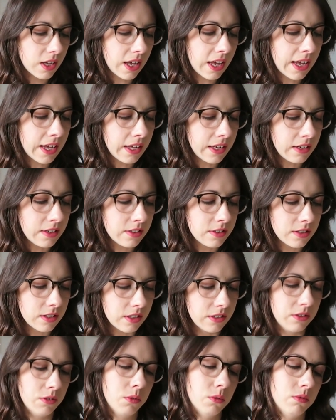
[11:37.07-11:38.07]
And
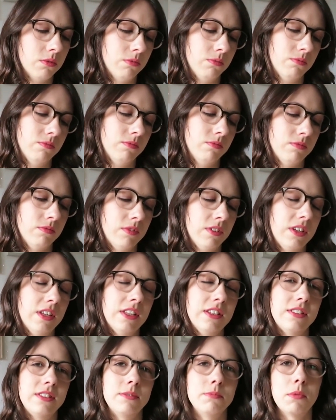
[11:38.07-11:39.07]
I thought,
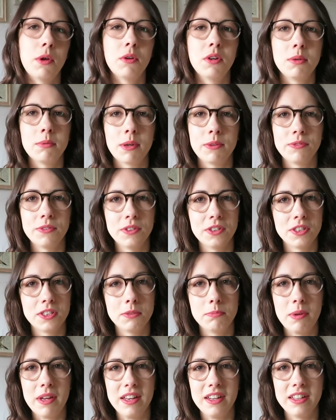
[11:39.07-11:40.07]
it's only my
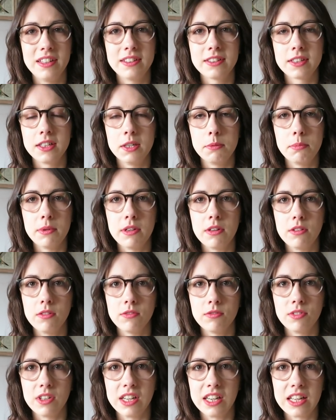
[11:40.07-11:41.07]
first spin, it's going to
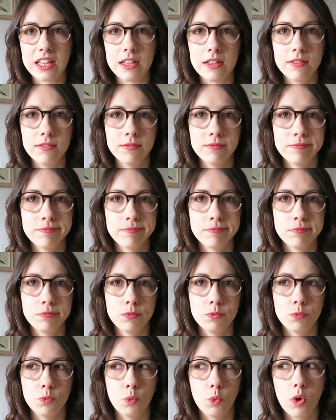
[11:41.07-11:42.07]
be really
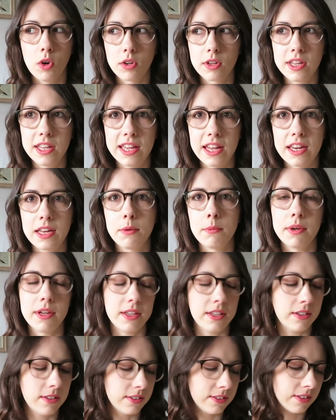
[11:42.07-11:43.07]
wonky
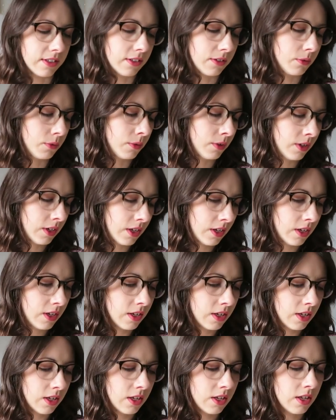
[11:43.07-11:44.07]
anyway, so.
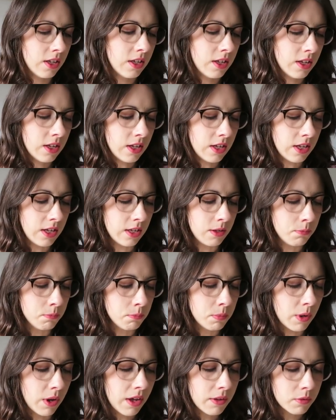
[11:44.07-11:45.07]

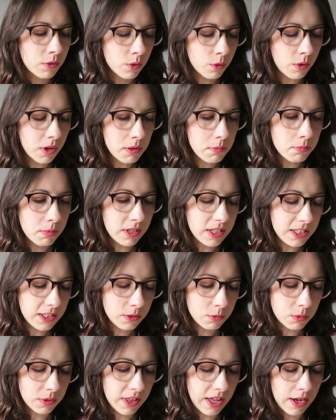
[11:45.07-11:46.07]
But I'm quite
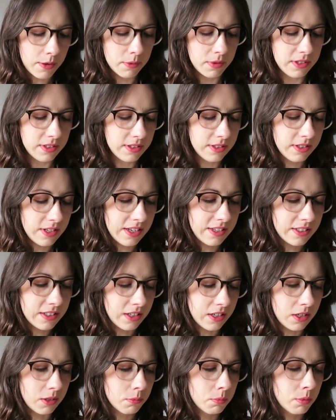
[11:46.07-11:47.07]
pleased with how it's knit
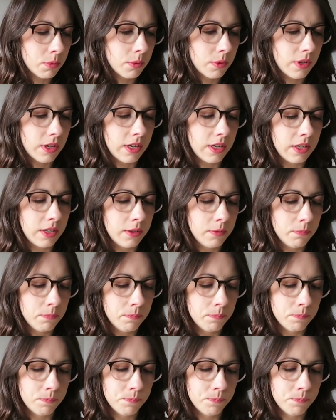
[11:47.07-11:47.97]
up. I'll